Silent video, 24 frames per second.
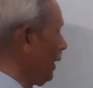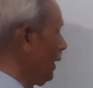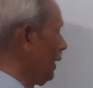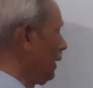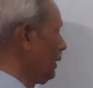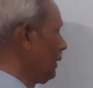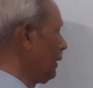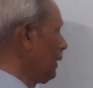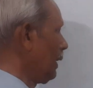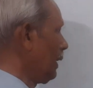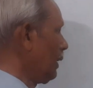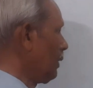
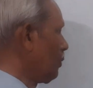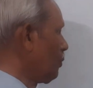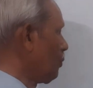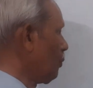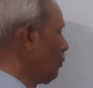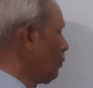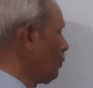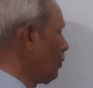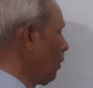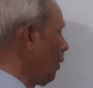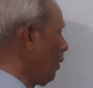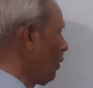There are
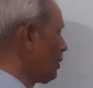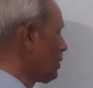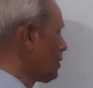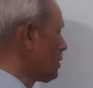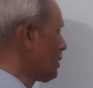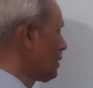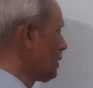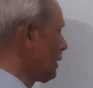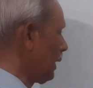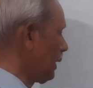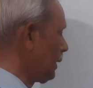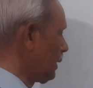2
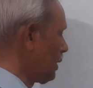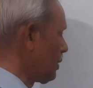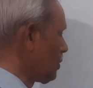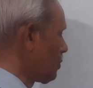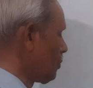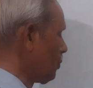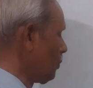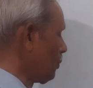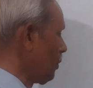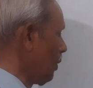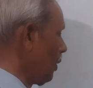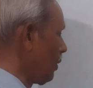dots. Take these
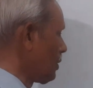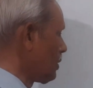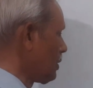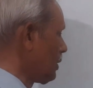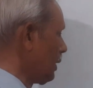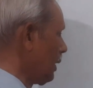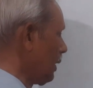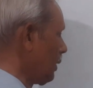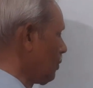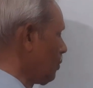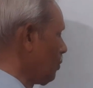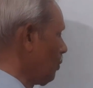2 dots
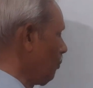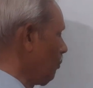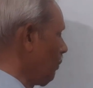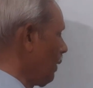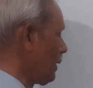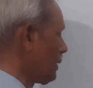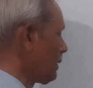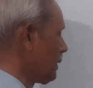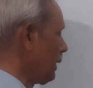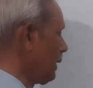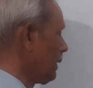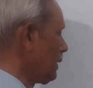here. 2
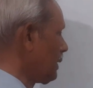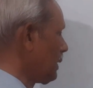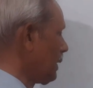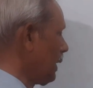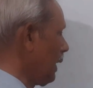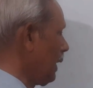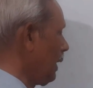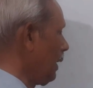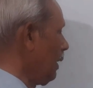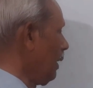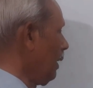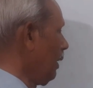plus 8,
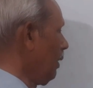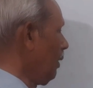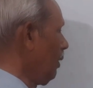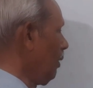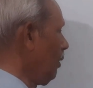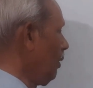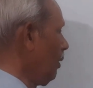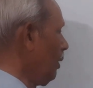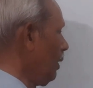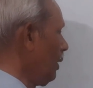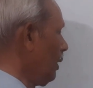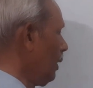10.
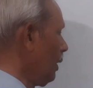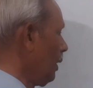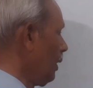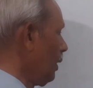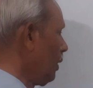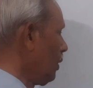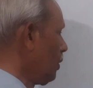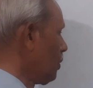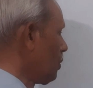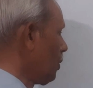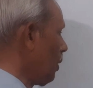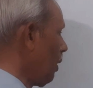
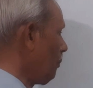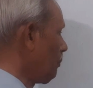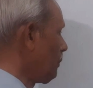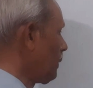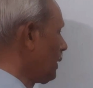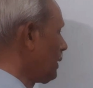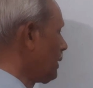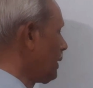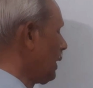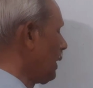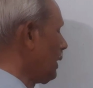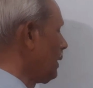Drop
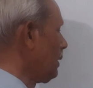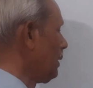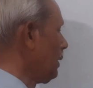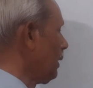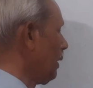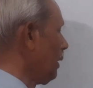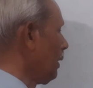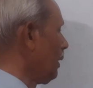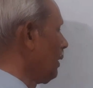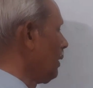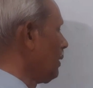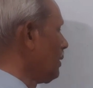the 10
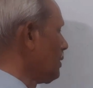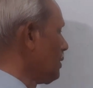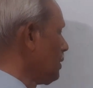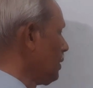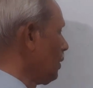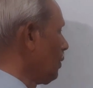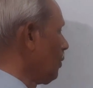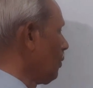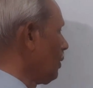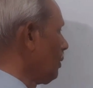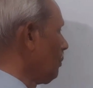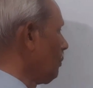here.
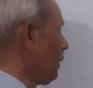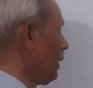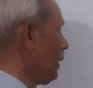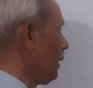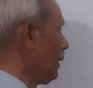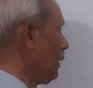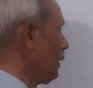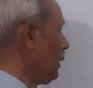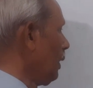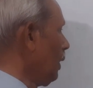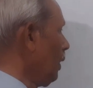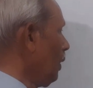0
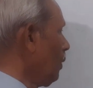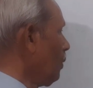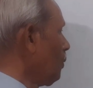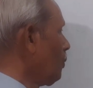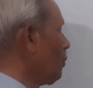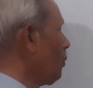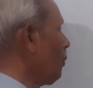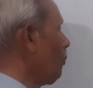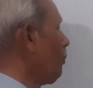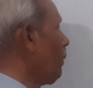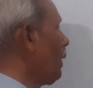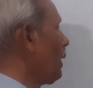remaining.
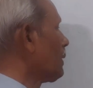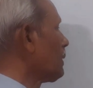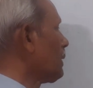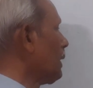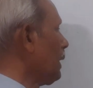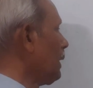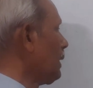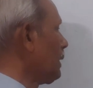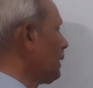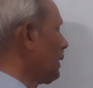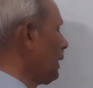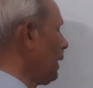2 plus
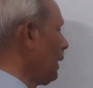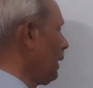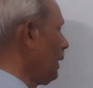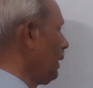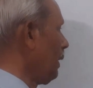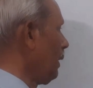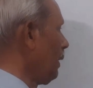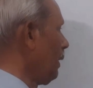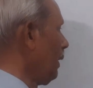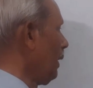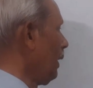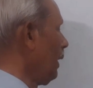8,
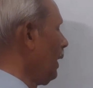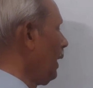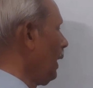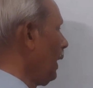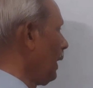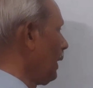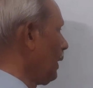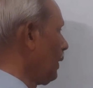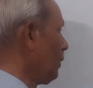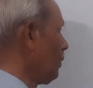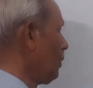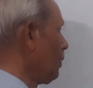10.
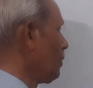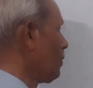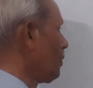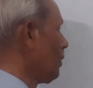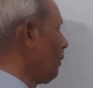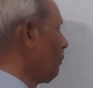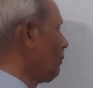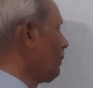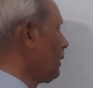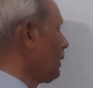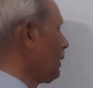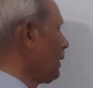Again we
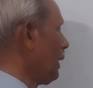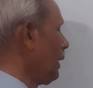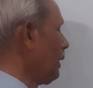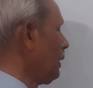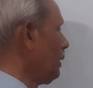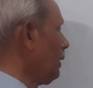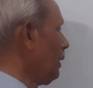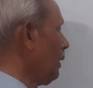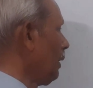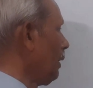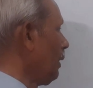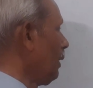drop the 10
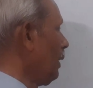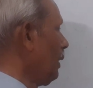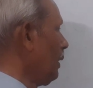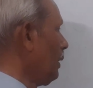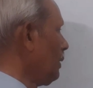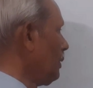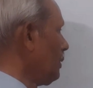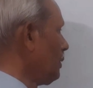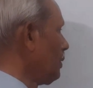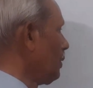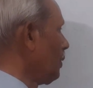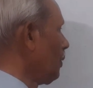here.
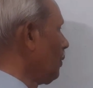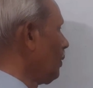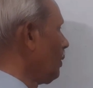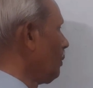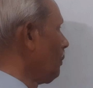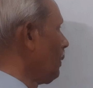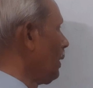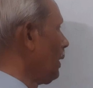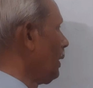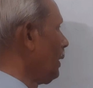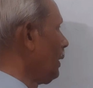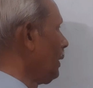0
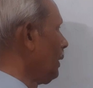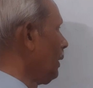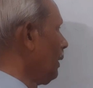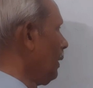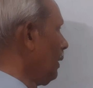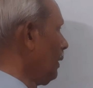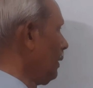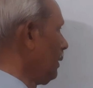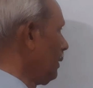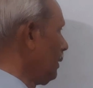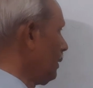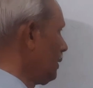
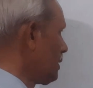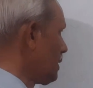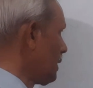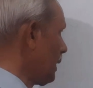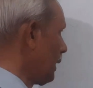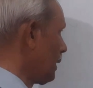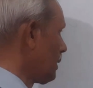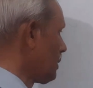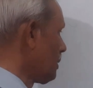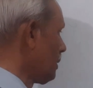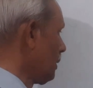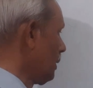remaining.
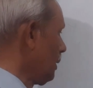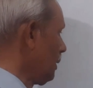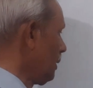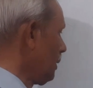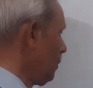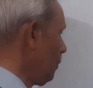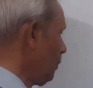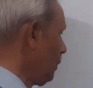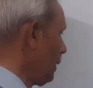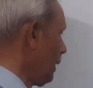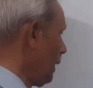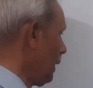6.
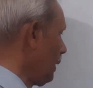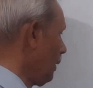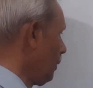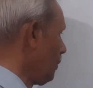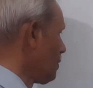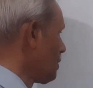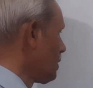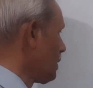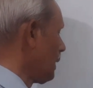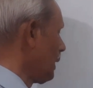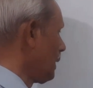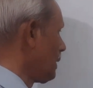We write
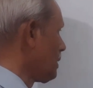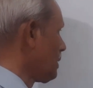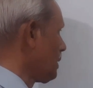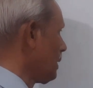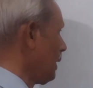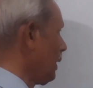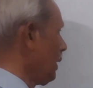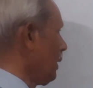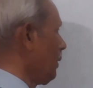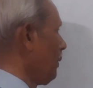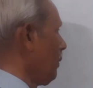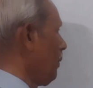down 6
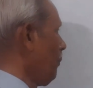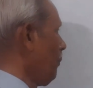here.